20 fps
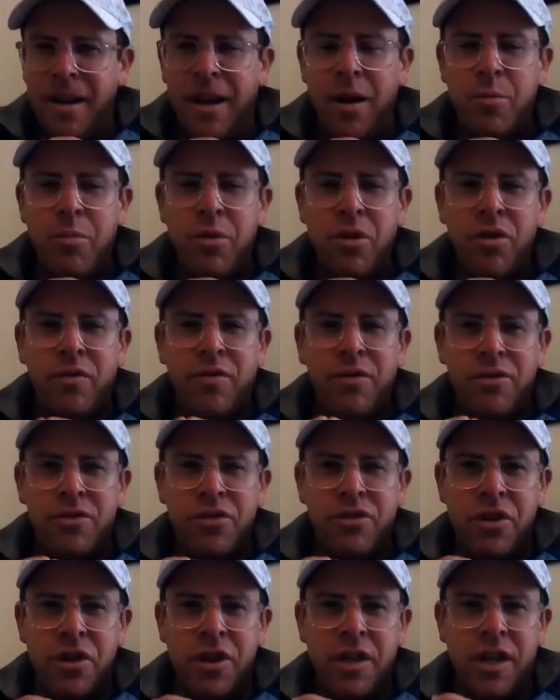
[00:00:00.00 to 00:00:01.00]
a beautiful
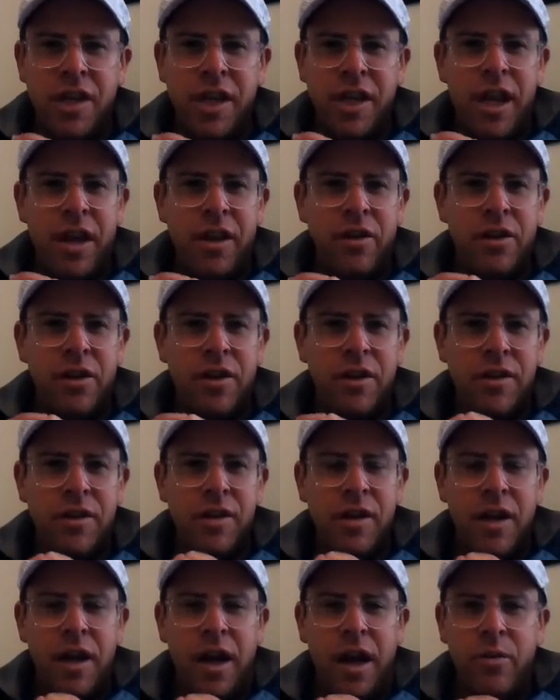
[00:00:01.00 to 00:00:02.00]
journey together.
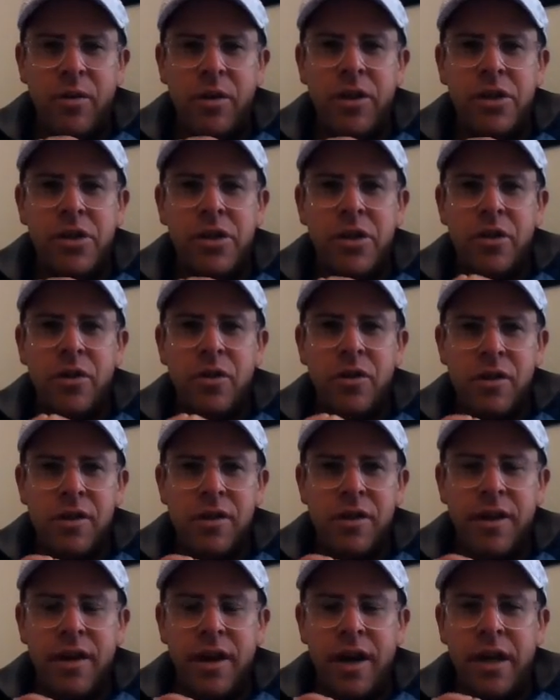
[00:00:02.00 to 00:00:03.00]
I really do,
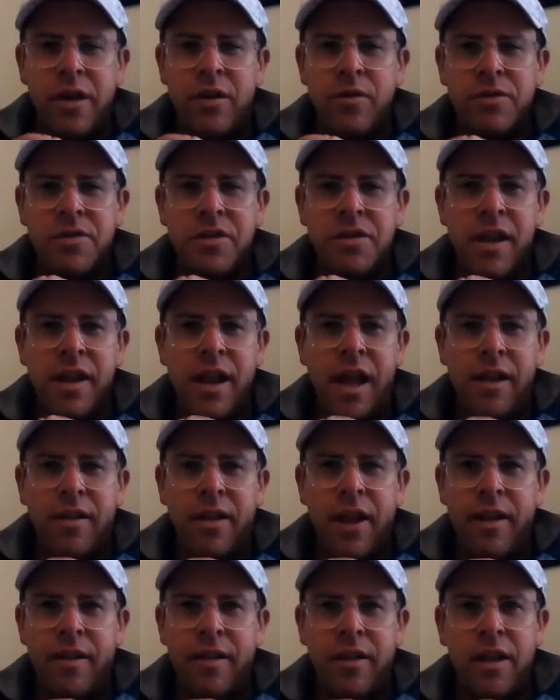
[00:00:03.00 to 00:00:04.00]
and I don't say that
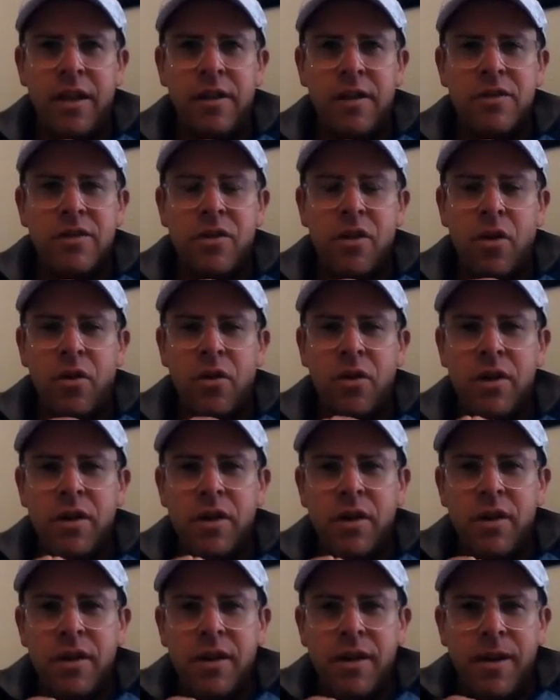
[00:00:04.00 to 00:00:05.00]
lightly. So,
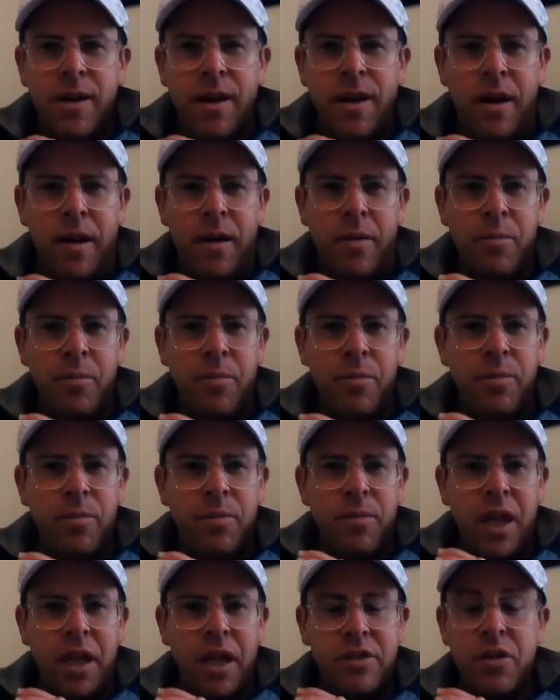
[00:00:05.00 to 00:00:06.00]

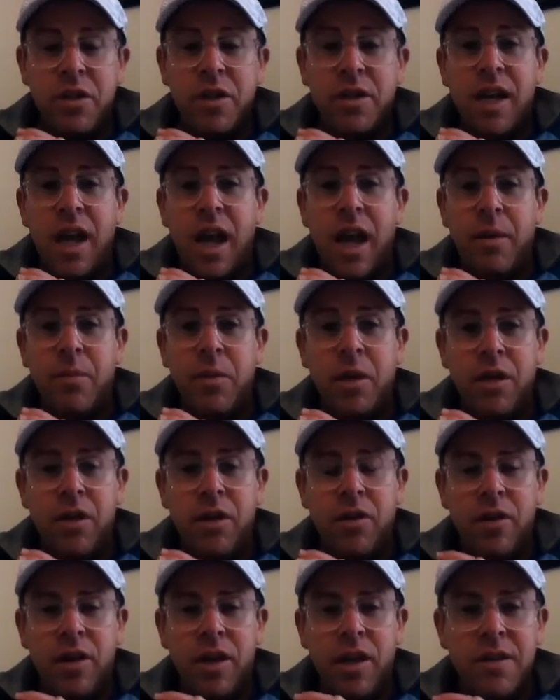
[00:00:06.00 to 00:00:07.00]
thanks for your time and
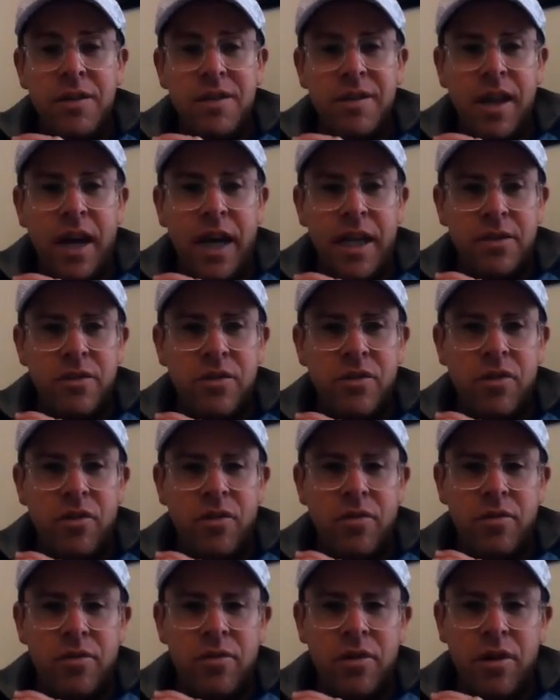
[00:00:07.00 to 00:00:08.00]
your insights,
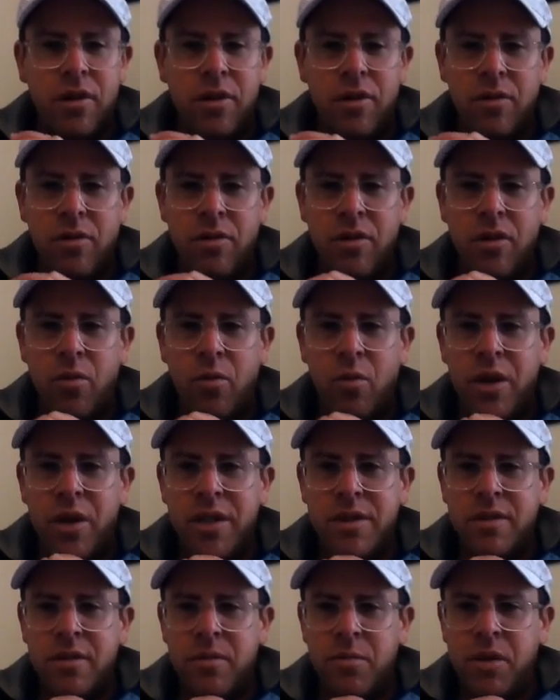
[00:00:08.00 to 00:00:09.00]
your
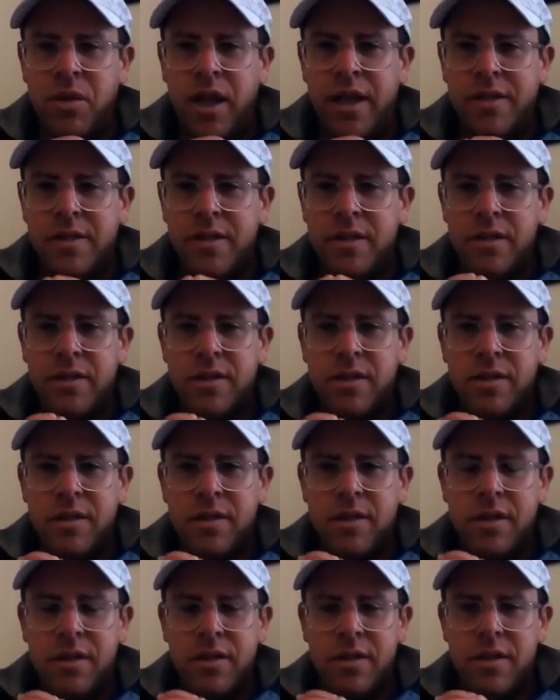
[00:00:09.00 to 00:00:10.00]
wisdom lessons
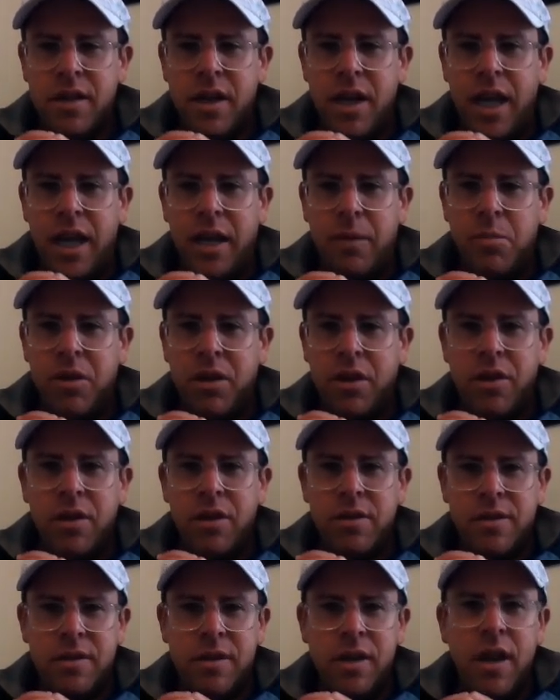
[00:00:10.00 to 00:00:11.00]
today,
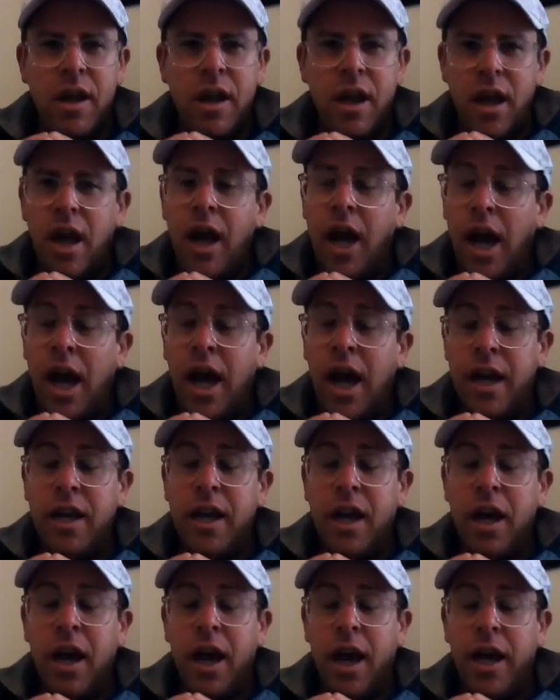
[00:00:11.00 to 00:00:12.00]
because
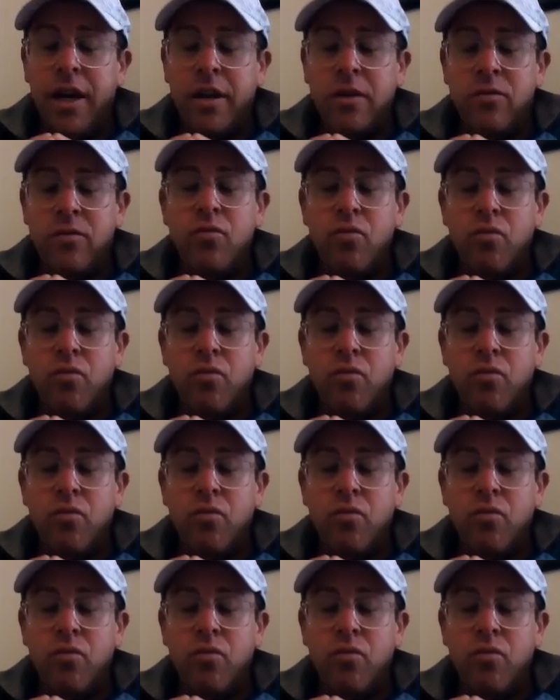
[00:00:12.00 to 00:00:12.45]
I